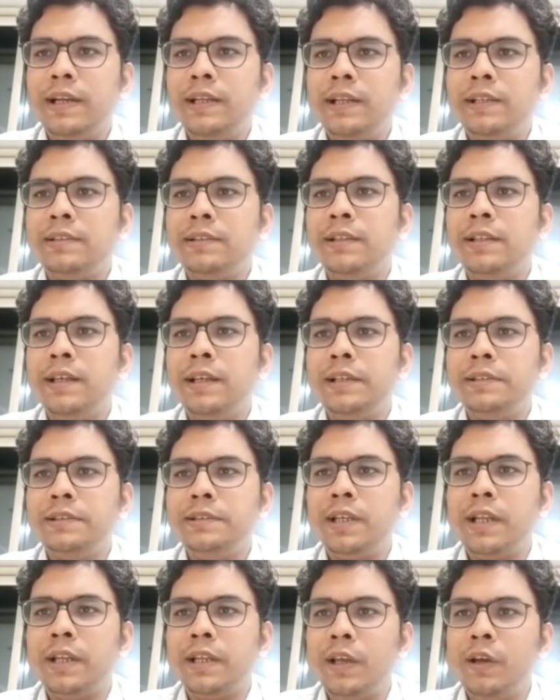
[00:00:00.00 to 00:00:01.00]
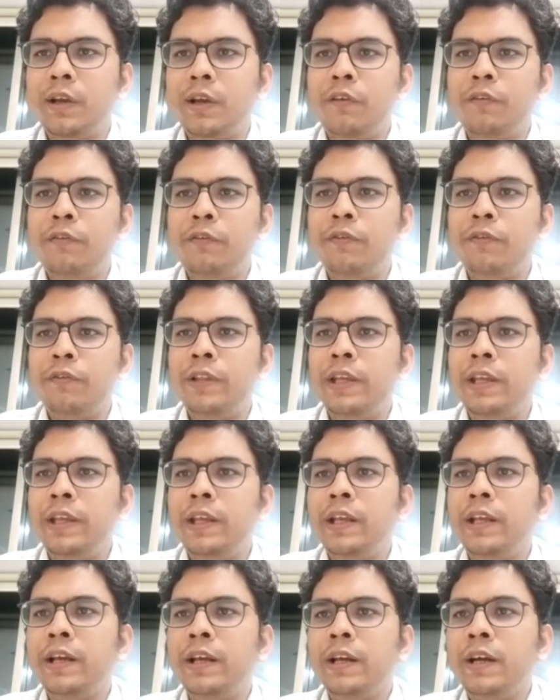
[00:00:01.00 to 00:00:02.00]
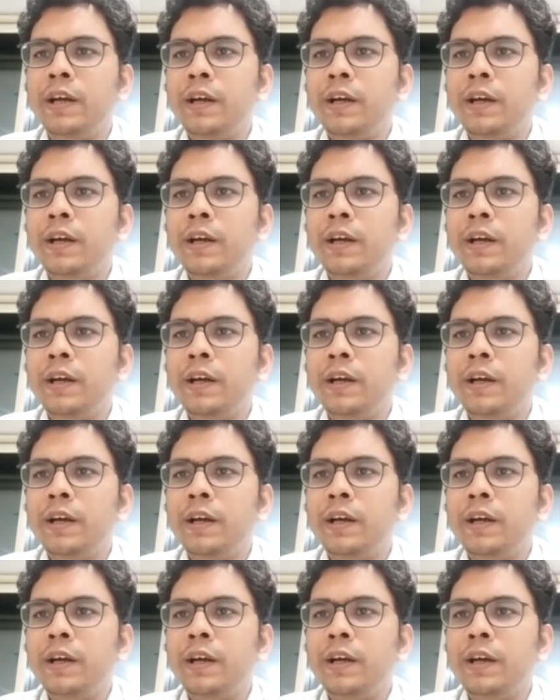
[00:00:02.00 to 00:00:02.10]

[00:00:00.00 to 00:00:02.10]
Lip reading: That is, there is jerking of the